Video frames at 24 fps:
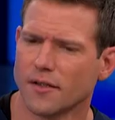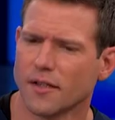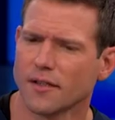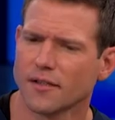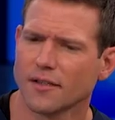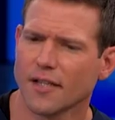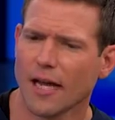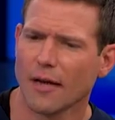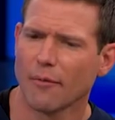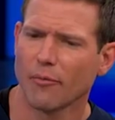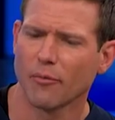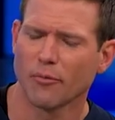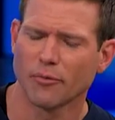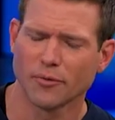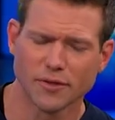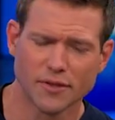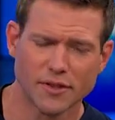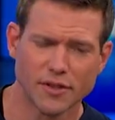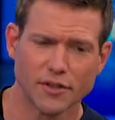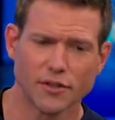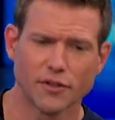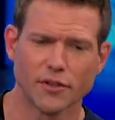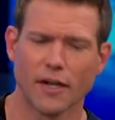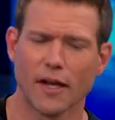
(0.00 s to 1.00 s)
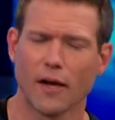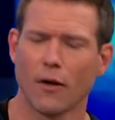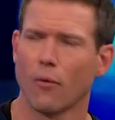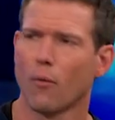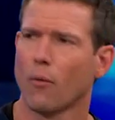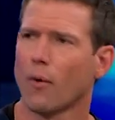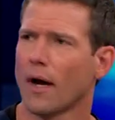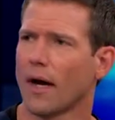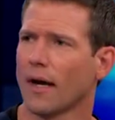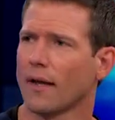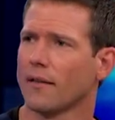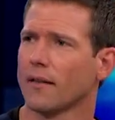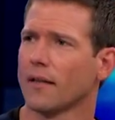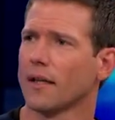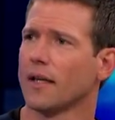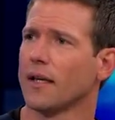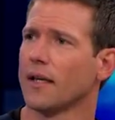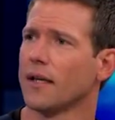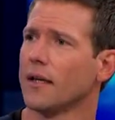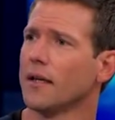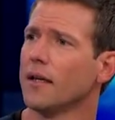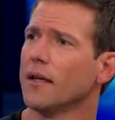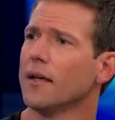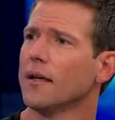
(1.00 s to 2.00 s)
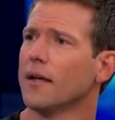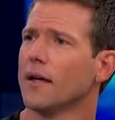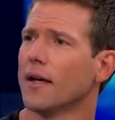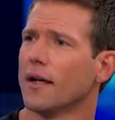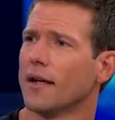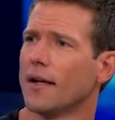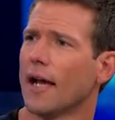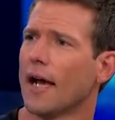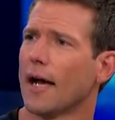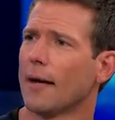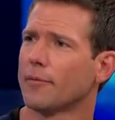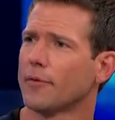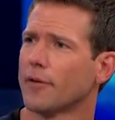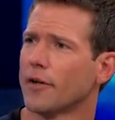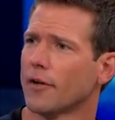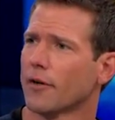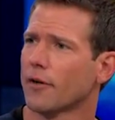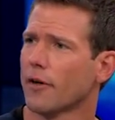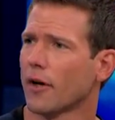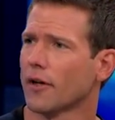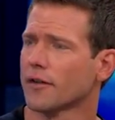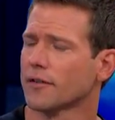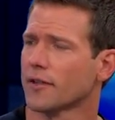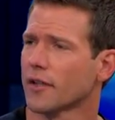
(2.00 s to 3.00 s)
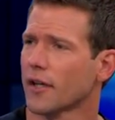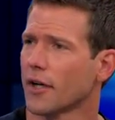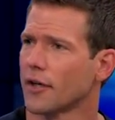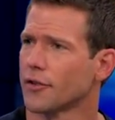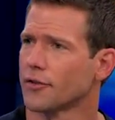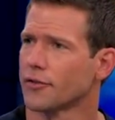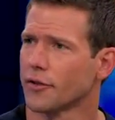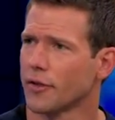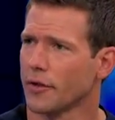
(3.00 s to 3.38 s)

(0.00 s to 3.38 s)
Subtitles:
this type of procedure now widely adopted across the country?